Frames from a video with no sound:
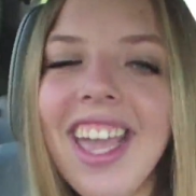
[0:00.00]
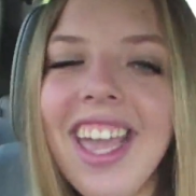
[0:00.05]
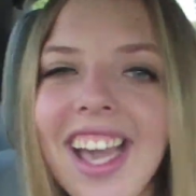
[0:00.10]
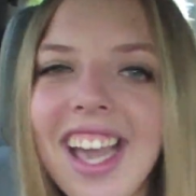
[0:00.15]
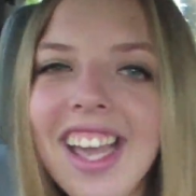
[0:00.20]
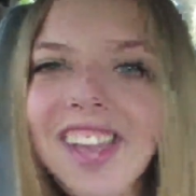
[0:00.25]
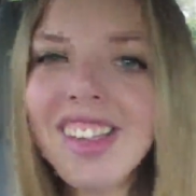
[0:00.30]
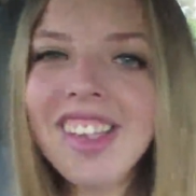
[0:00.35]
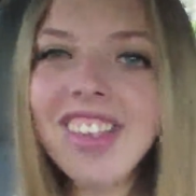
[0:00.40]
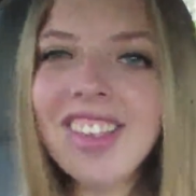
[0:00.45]
Hey
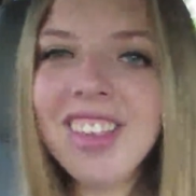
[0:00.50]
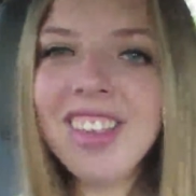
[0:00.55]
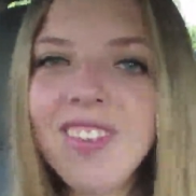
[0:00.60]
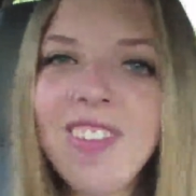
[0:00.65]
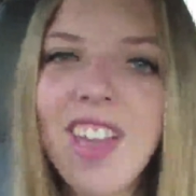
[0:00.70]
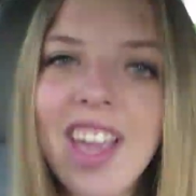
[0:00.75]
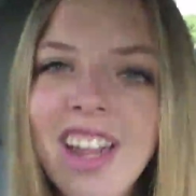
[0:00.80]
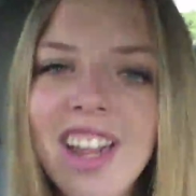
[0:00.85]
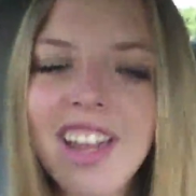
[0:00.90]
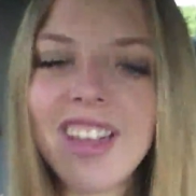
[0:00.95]
guys, it's
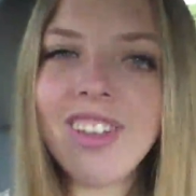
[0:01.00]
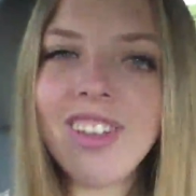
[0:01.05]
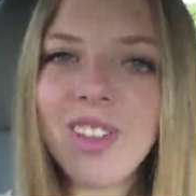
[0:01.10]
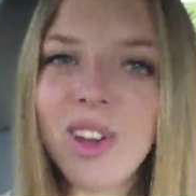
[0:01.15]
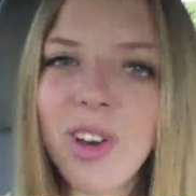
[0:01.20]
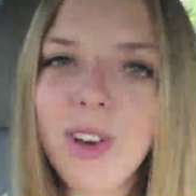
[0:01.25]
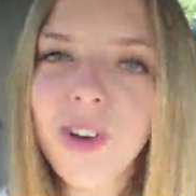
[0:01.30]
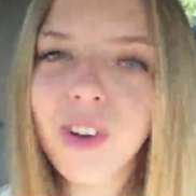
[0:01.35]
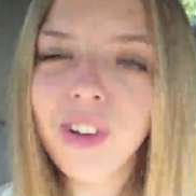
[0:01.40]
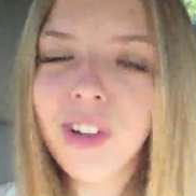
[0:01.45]
Savannah.
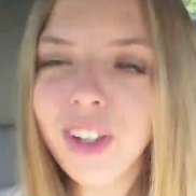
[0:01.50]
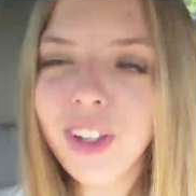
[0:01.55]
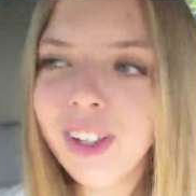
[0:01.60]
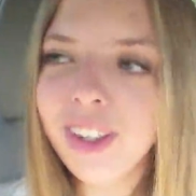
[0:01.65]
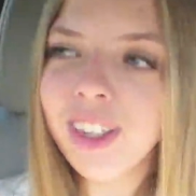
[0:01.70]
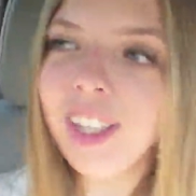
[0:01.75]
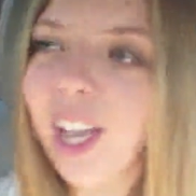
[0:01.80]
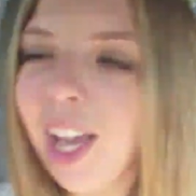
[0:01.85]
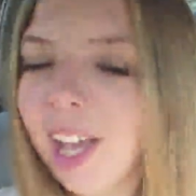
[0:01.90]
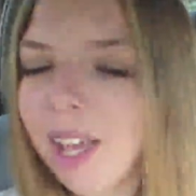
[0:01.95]
So
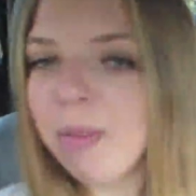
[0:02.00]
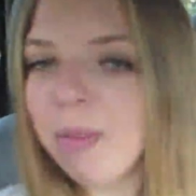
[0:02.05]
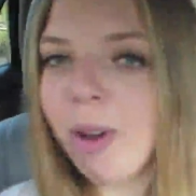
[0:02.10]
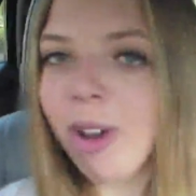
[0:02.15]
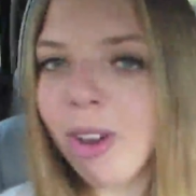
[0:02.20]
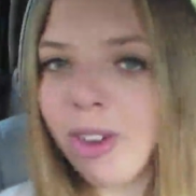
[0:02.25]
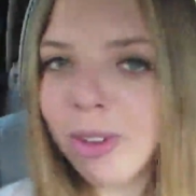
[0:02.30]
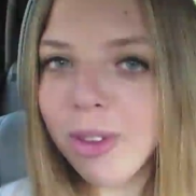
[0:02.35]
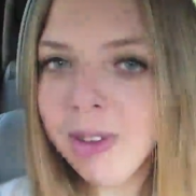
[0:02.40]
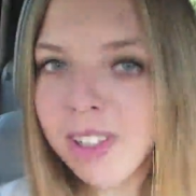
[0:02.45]
currently I am
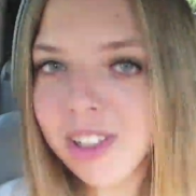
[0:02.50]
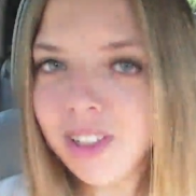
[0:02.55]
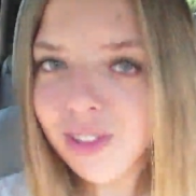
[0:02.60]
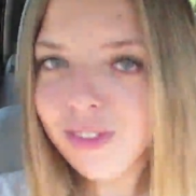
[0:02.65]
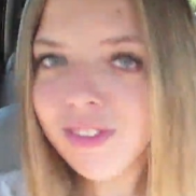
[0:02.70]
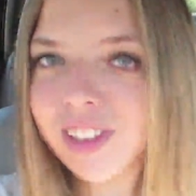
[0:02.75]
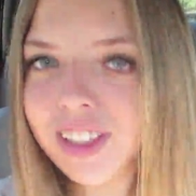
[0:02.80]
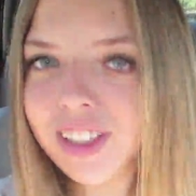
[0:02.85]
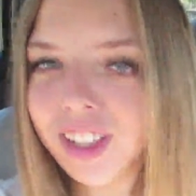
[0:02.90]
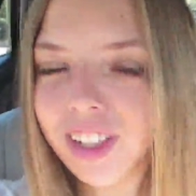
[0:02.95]
on the way
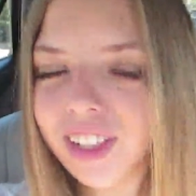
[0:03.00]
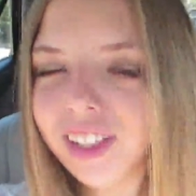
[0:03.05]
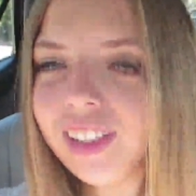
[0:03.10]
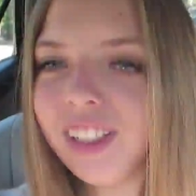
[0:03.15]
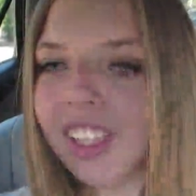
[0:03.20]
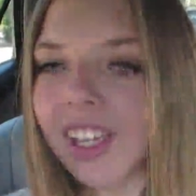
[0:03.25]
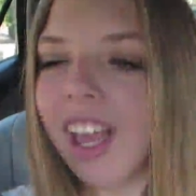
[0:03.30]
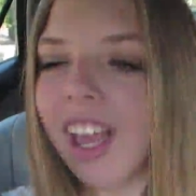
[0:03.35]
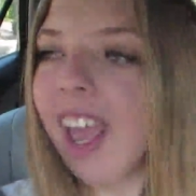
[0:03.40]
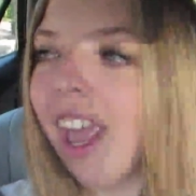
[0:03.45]
to
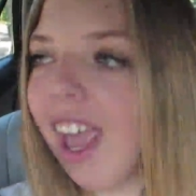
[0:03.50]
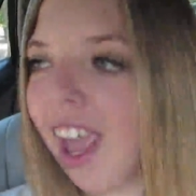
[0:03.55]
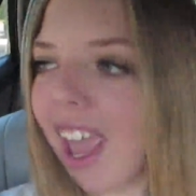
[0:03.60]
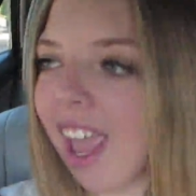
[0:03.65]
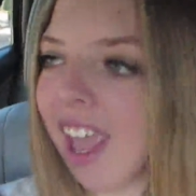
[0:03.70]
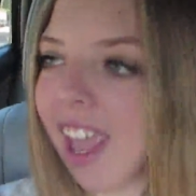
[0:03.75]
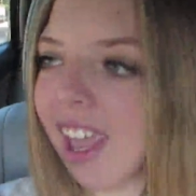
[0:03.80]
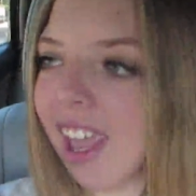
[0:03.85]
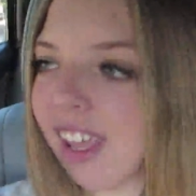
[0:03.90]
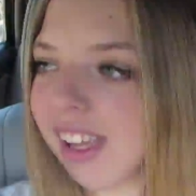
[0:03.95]
VidCon
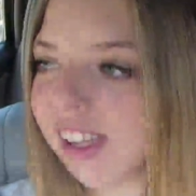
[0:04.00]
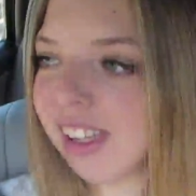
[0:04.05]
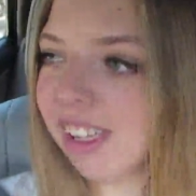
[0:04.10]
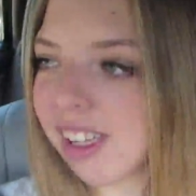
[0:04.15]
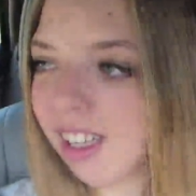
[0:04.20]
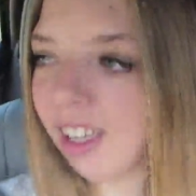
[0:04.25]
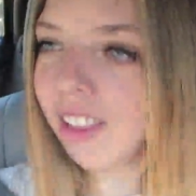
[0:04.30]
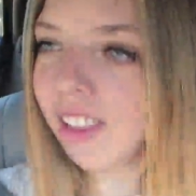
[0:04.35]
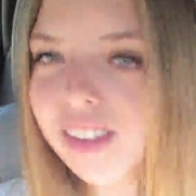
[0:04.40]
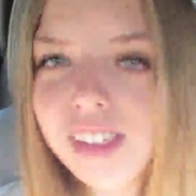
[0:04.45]

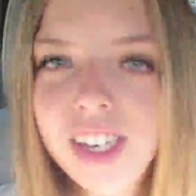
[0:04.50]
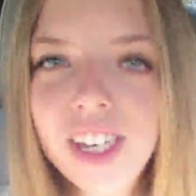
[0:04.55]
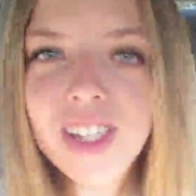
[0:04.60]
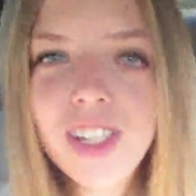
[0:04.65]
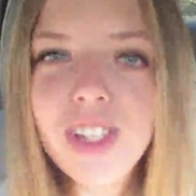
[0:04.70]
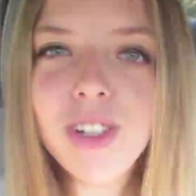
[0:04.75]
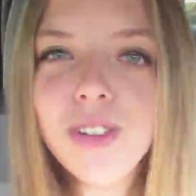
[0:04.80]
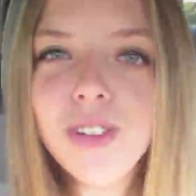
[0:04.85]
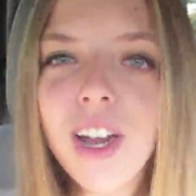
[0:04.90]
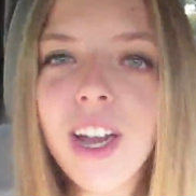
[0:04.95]
and it's day
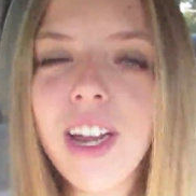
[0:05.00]
two.